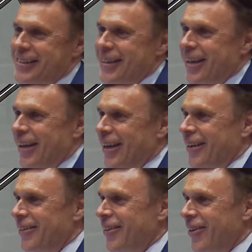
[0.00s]

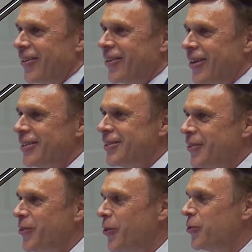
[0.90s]
And our
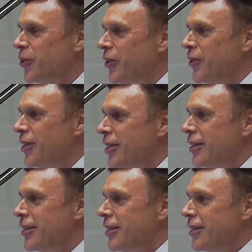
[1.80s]
Constitution
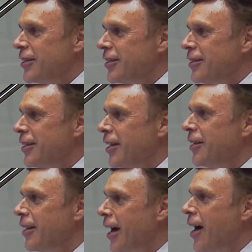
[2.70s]
did
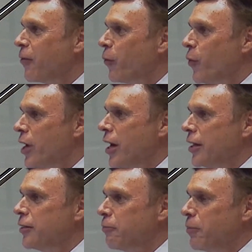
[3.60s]
not want
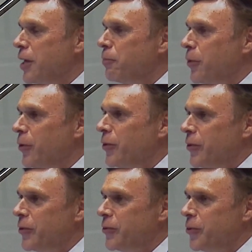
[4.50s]

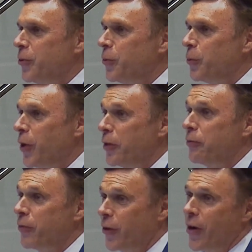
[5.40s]
people to run
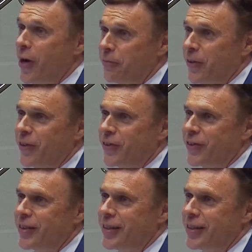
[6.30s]
for office,